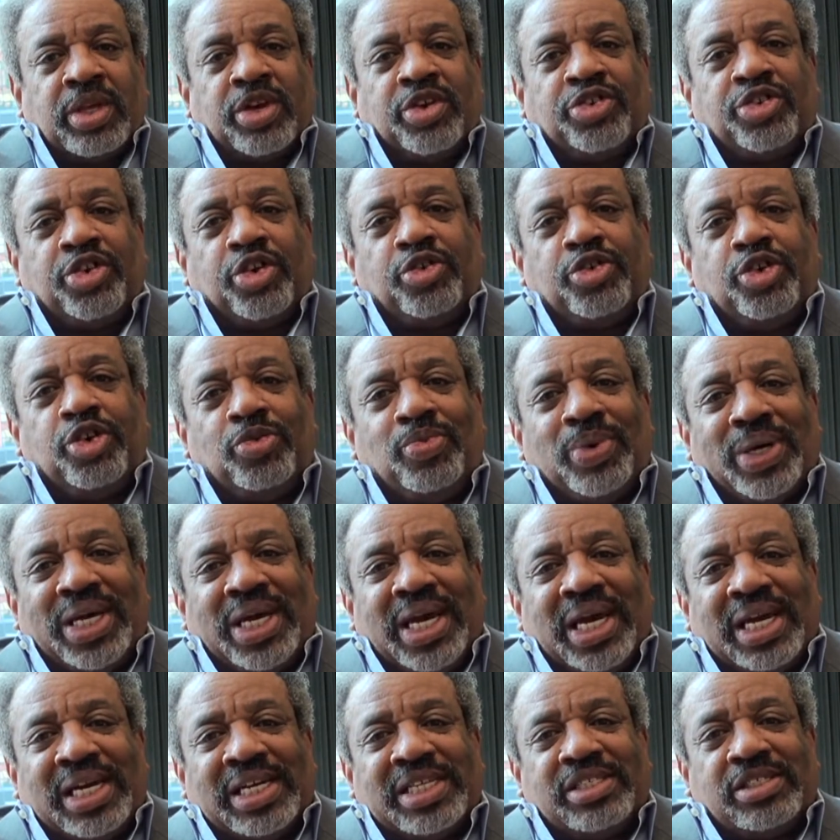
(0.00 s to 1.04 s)
So you
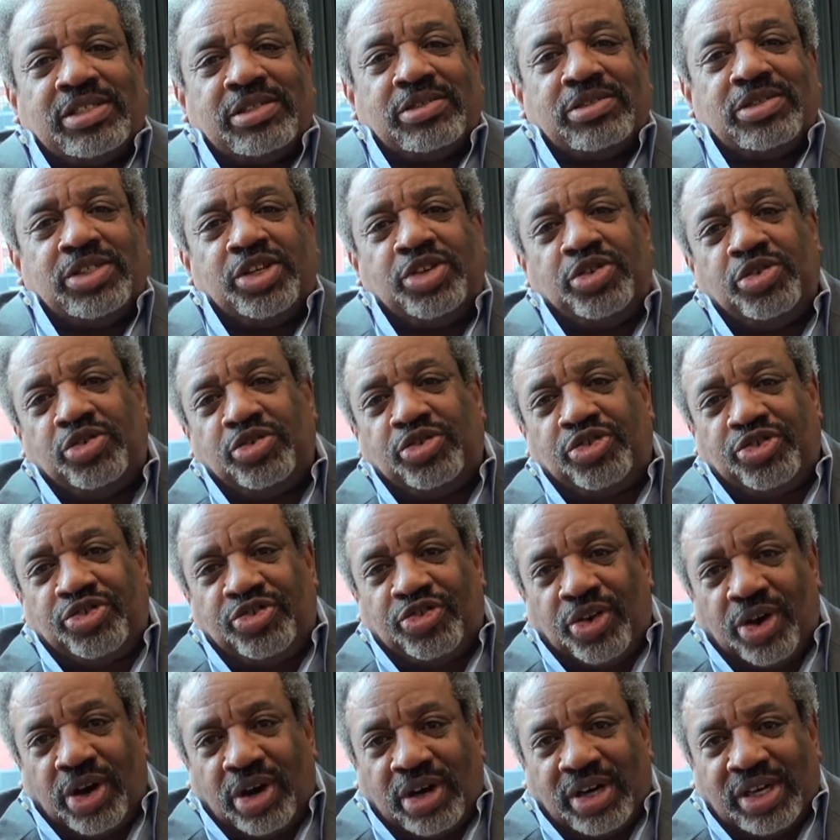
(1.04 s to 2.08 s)
began to use
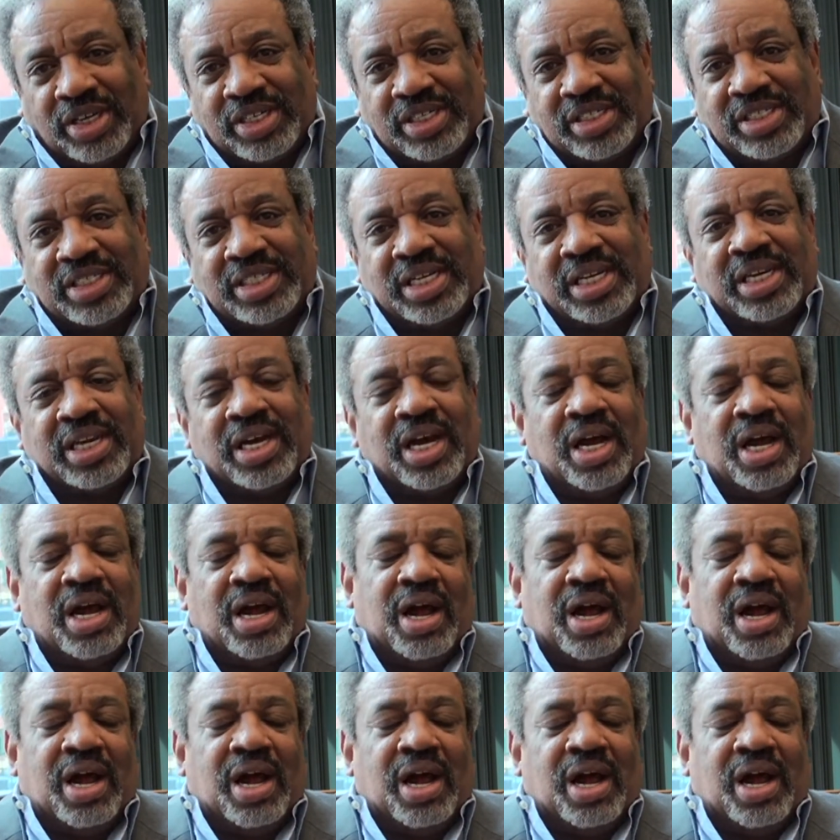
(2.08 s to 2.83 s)
drugs and